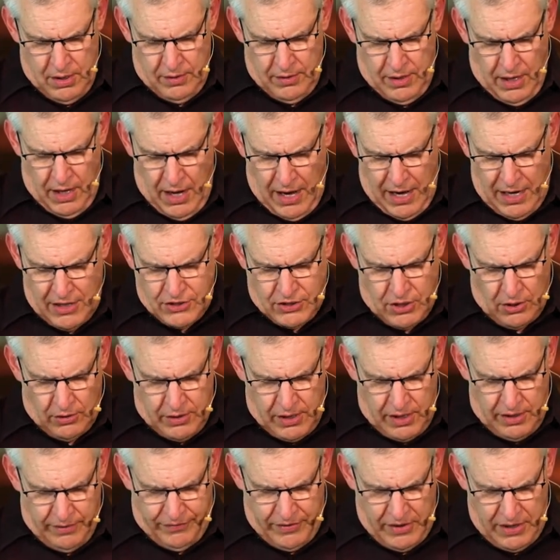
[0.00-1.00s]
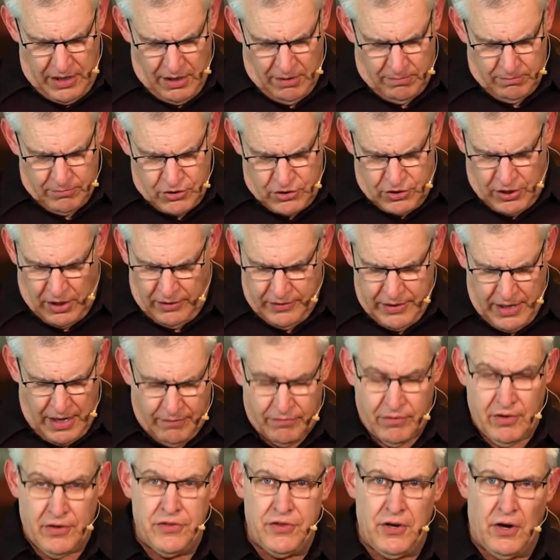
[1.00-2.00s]
that I shall give him shall
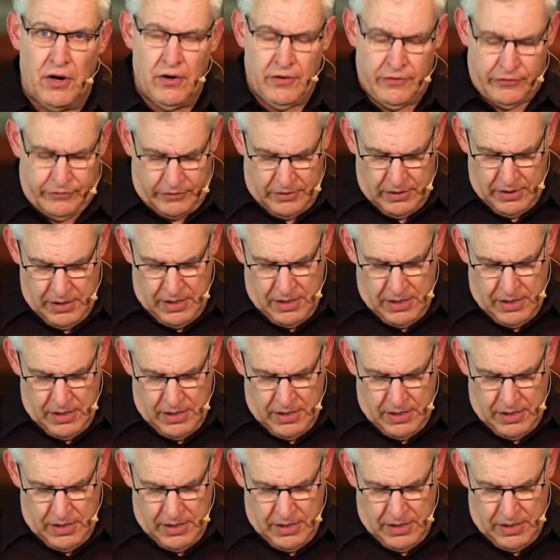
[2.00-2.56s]
never thirst,